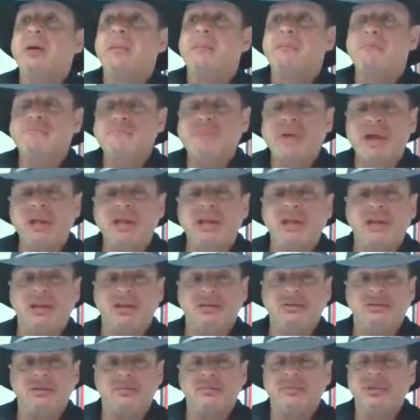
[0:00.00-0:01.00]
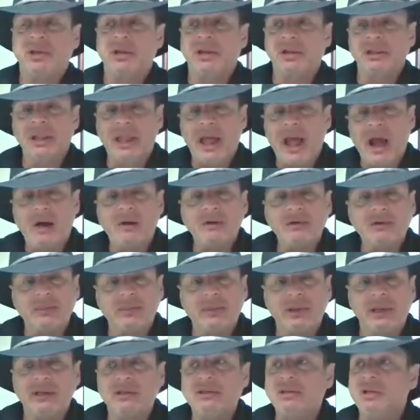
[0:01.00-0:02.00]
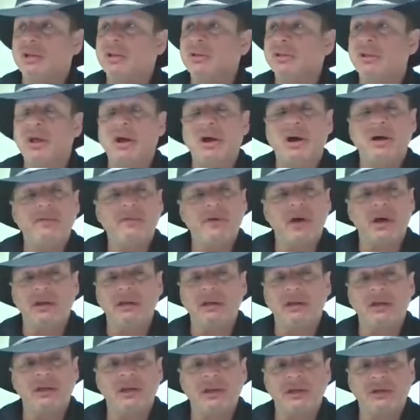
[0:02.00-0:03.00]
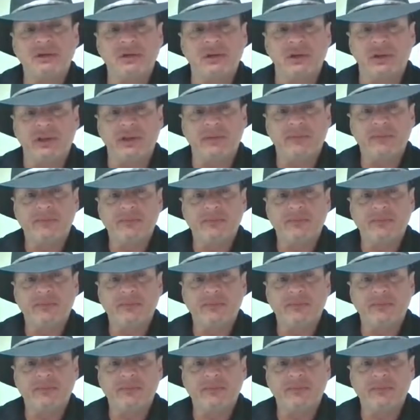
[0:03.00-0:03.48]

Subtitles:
mechanism that allows me to love unconditionally.